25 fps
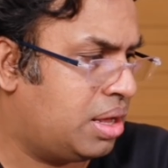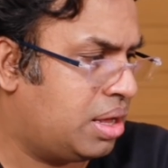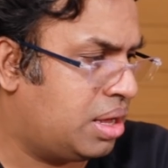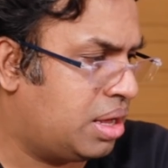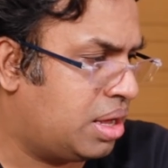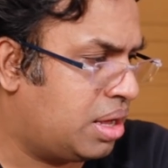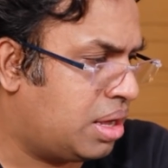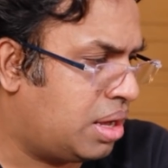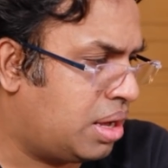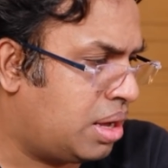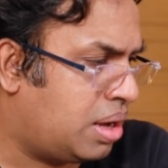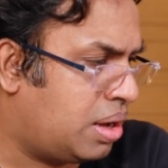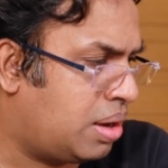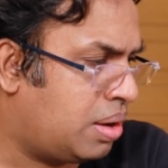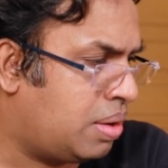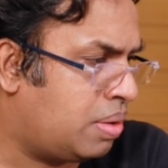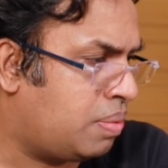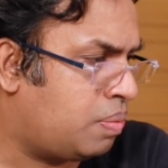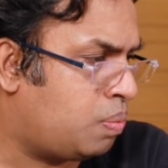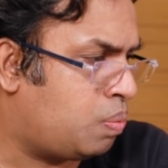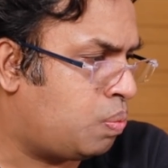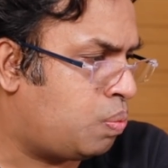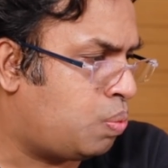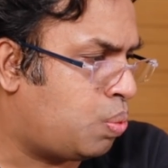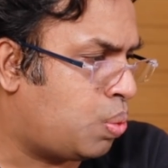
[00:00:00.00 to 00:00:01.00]

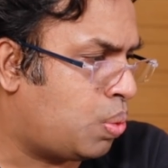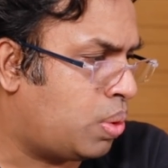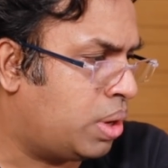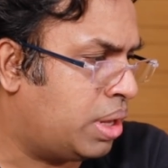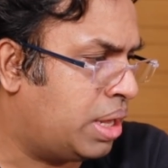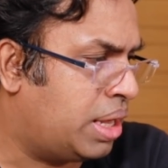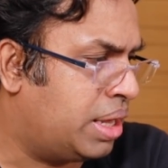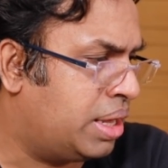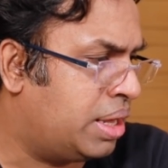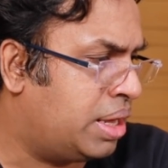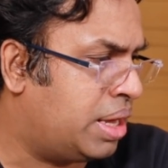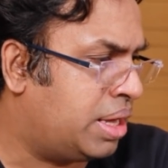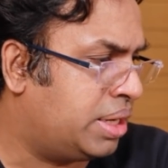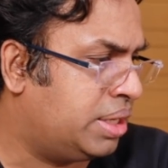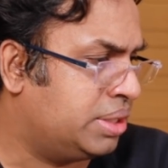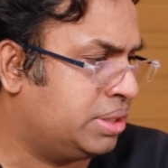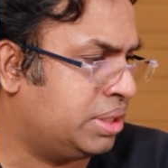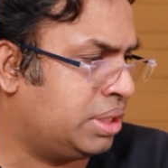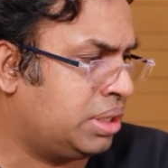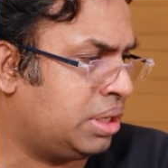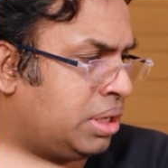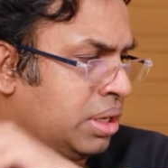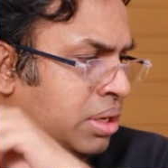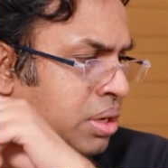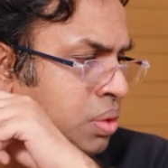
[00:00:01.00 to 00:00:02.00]
uh, uh,
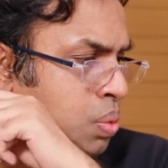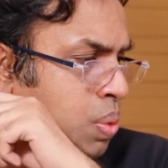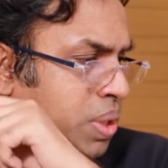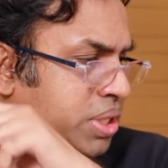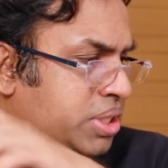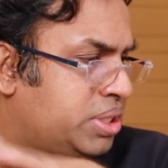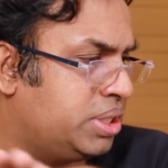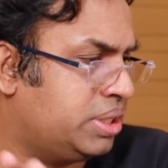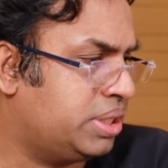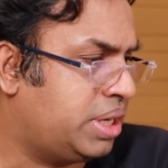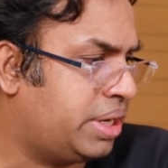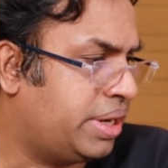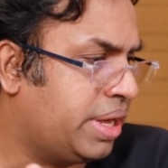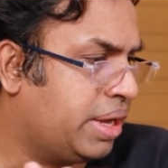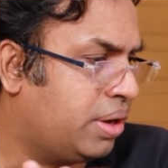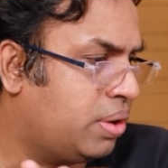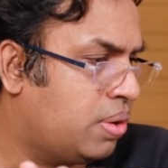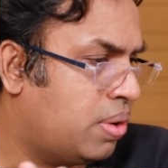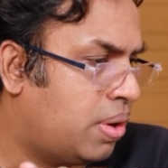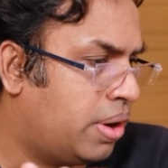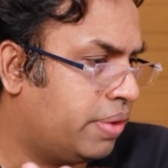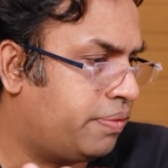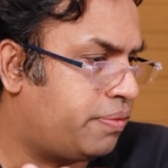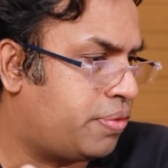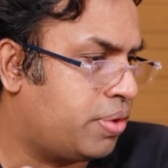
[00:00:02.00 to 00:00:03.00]
another question that I
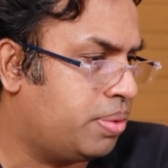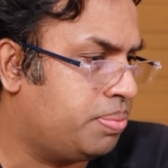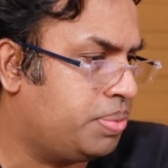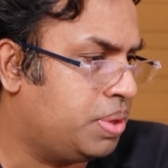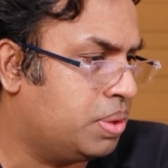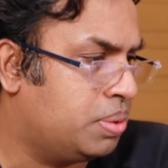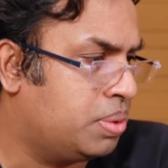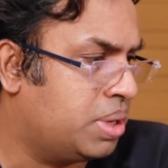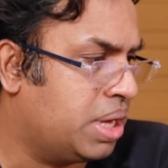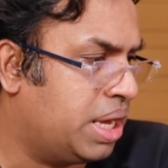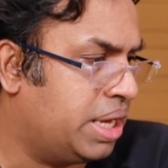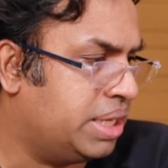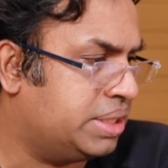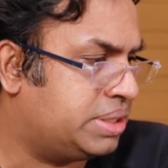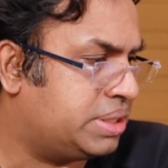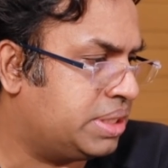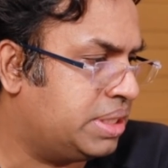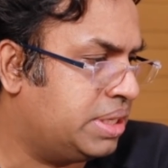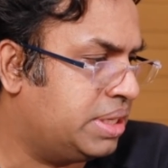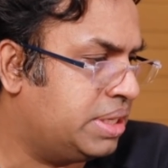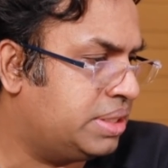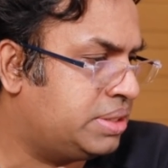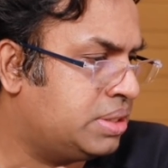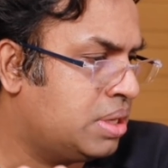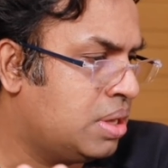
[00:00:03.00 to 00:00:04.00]
got from you guys
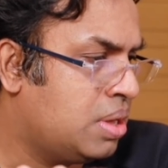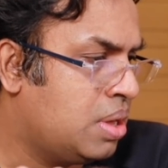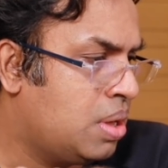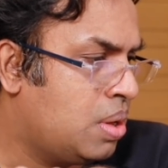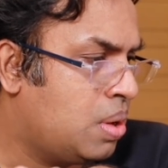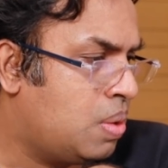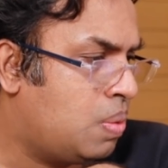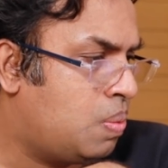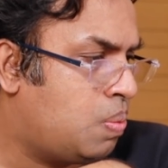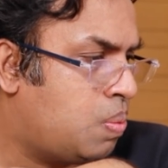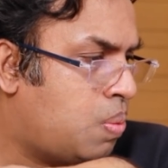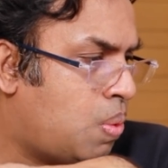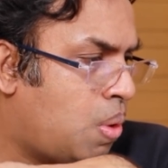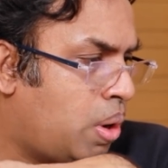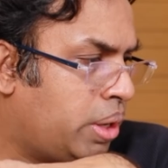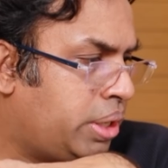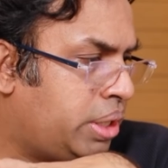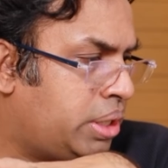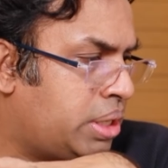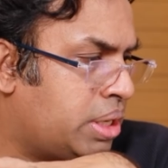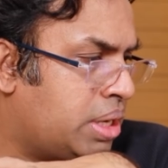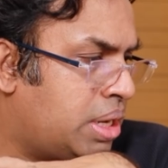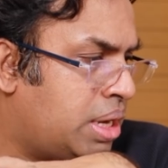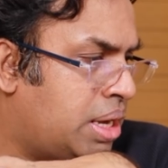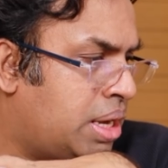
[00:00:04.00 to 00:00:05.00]
is
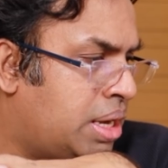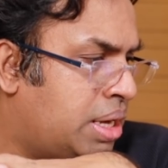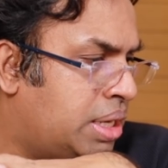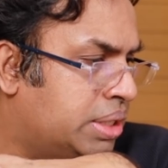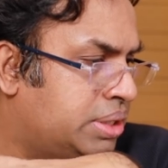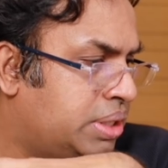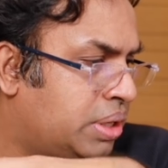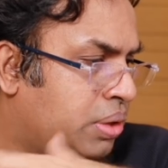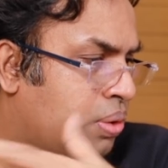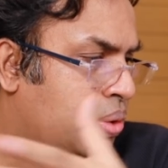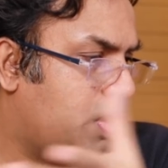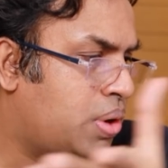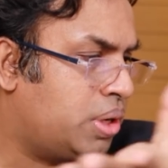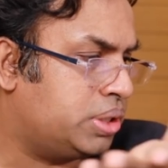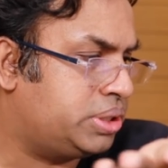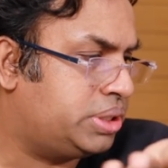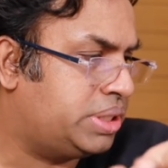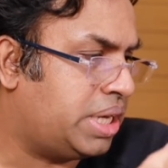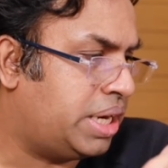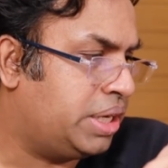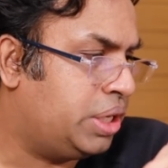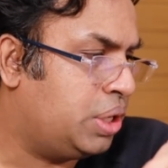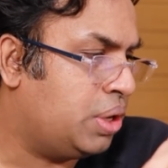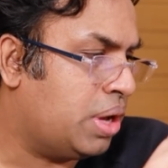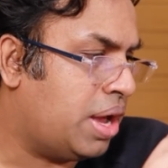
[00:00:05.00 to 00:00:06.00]
what other
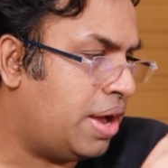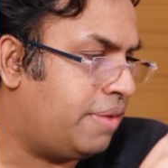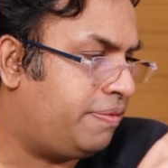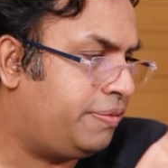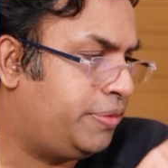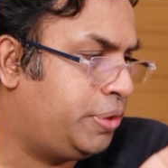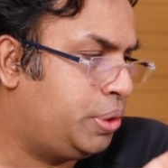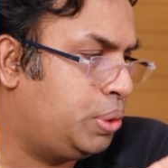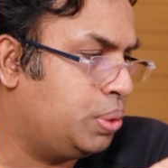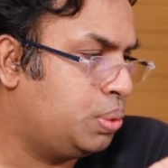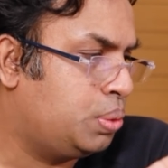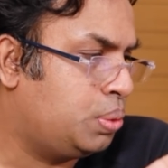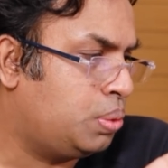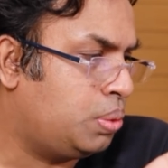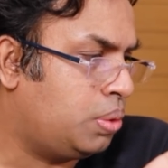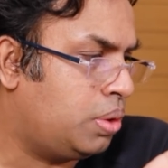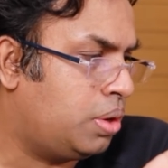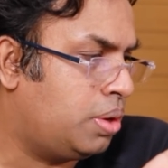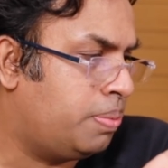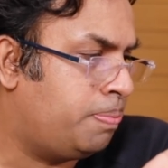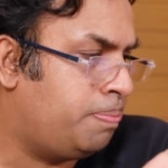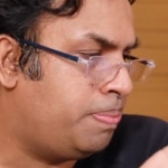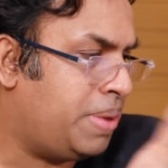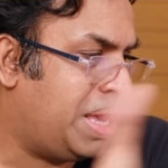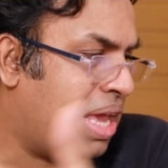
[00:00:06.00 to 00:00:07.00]
costs that you have to
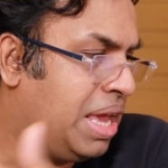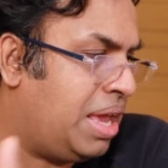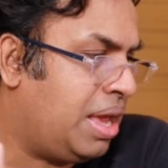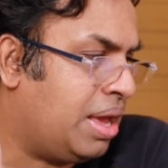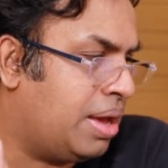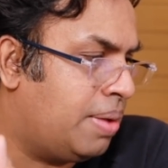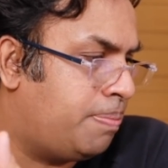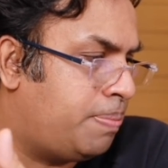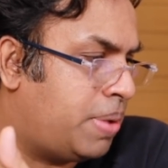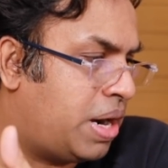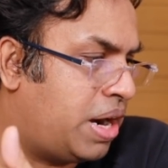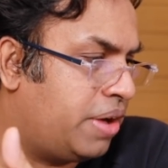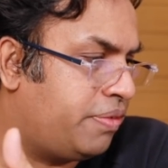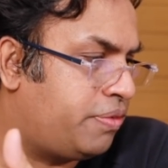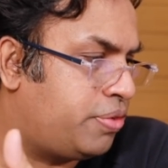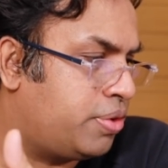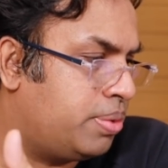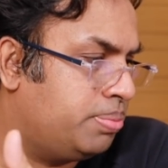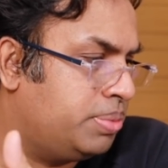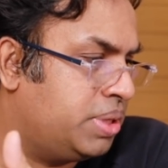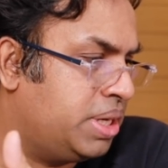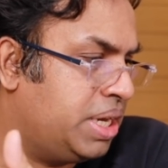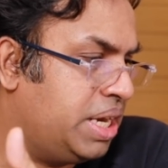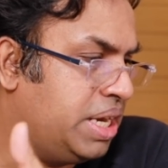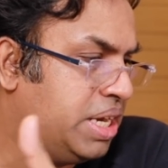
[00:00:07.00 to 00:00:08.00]
uh, pay apart
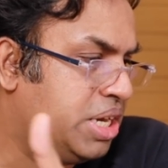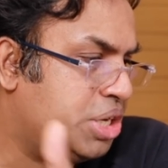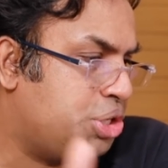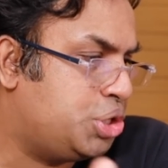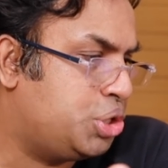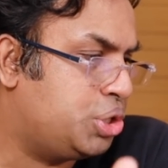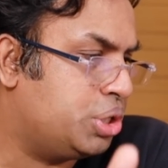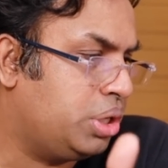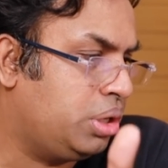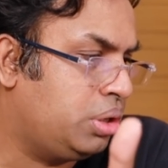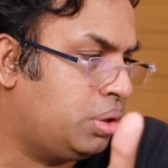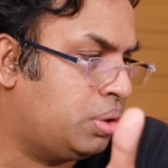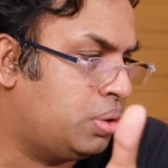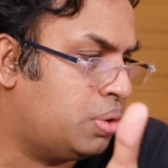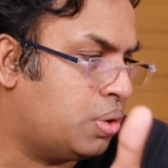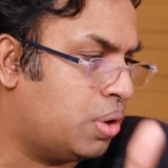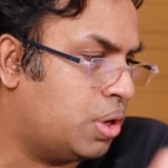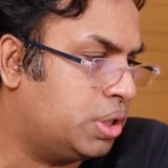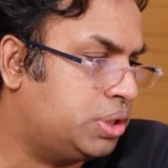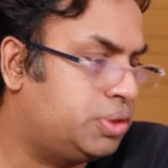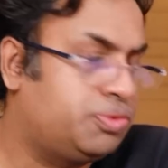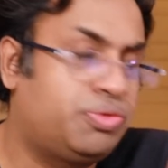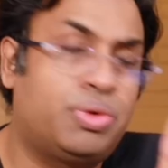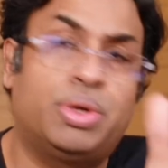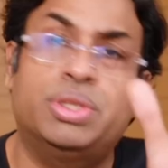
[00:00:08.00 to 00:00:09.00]
from the initial
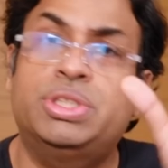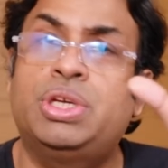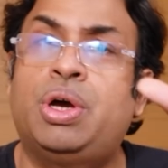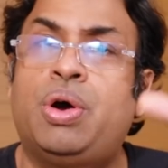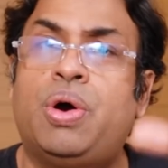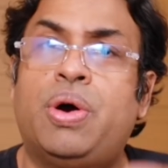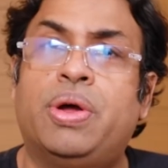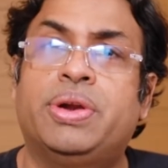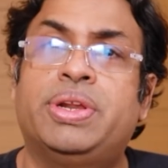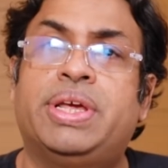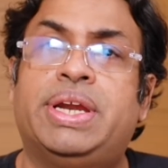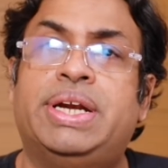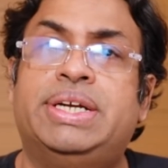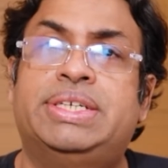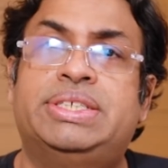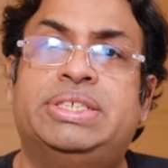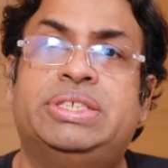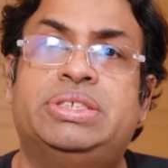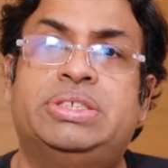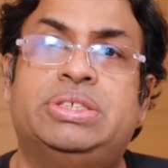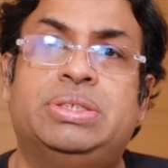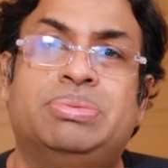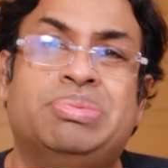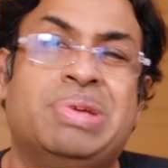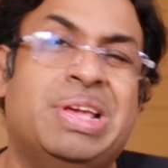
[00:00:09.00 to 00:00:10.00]
cost for the on-grid
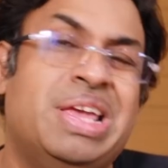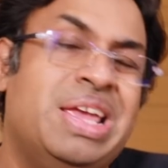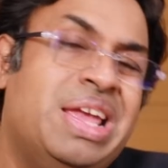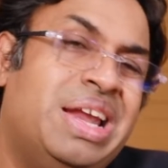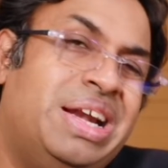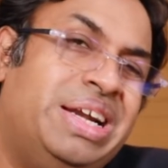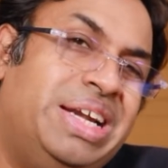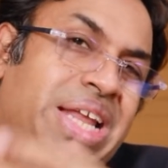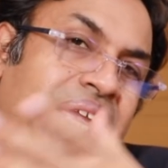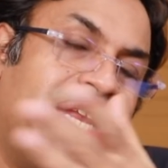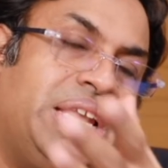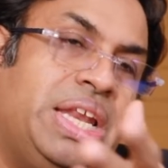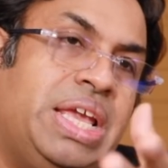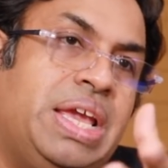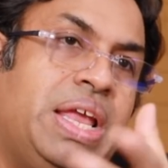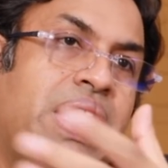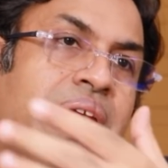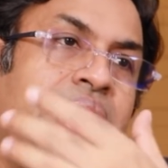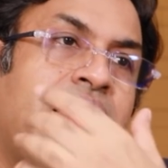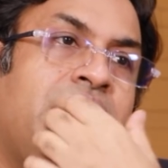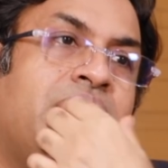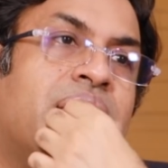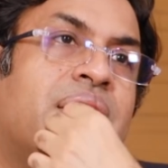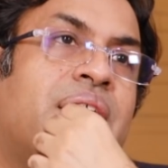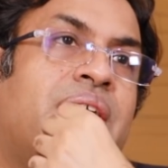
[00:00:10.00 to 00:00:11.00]
system
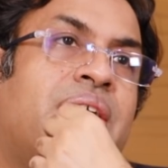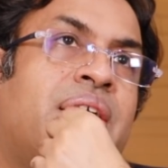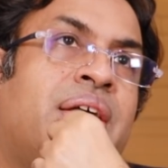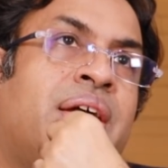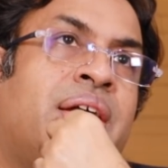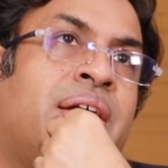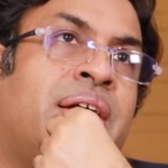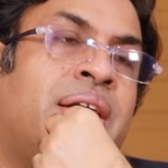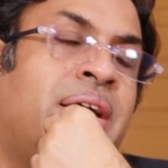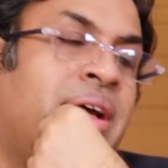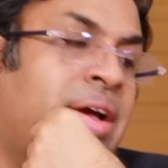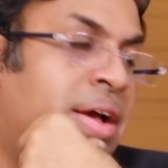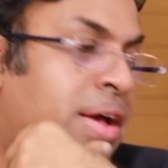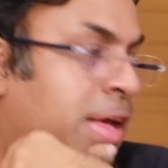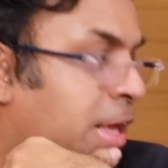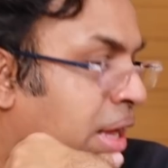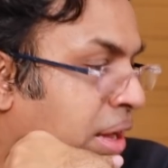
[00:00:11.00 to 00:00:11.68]
technically uh,